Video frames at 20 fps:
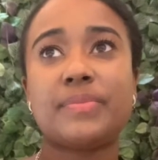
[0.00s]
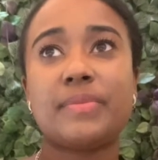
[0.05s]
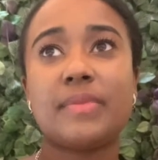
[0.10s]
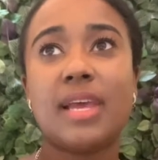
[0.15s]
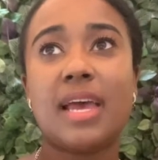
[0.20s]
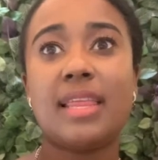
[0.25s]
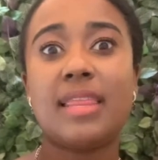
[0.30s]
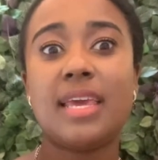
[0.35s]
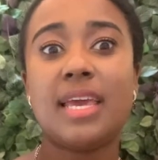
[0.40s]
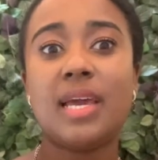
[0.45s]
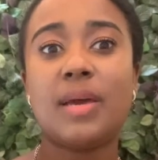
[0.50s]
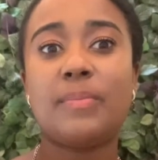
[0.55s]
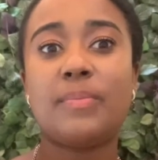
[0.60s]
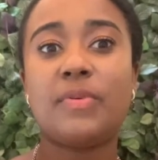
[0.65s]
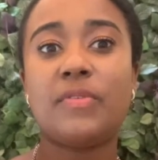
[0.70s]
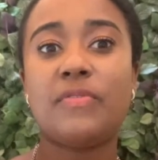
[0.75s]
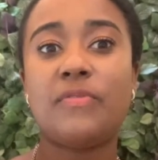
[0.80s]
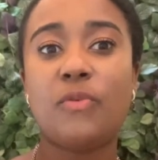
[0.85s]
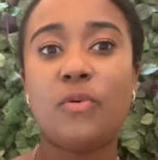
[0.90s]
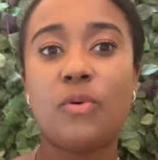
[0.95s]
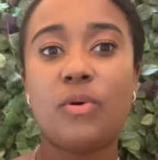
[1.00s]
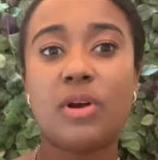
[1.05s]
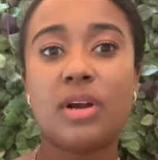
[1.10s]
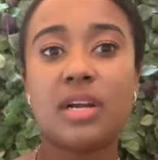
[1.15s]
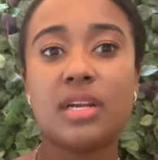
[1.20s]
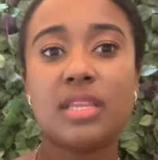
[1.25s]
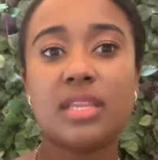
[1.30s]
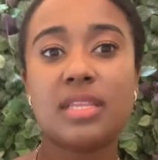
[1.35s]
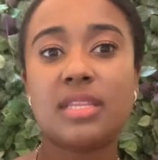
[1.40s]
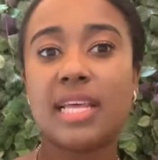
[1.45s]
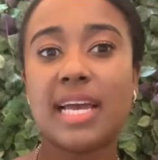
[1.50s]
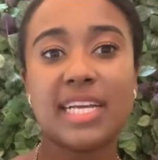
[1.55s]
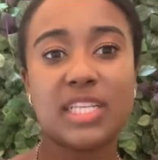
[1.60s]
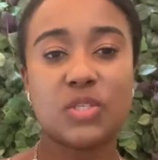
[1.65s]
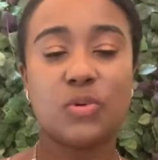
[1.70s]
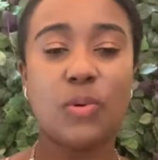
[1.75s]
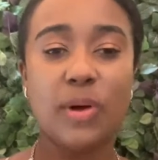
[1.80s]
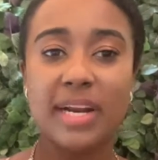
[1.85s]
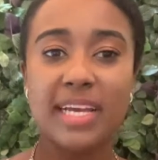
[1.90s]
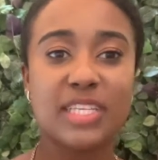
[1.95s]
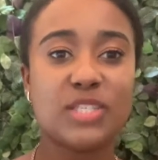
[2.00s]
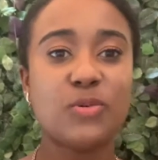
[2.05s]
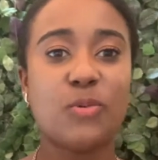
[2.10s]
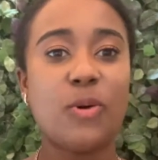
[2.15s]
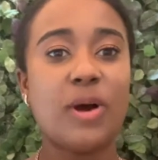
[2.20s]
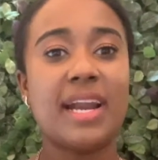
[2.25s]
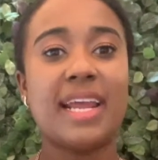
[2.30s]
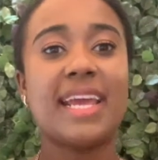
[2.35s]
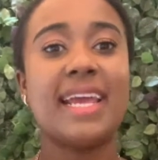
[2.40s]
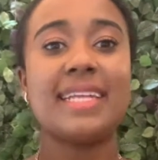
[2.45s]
I think before 2020,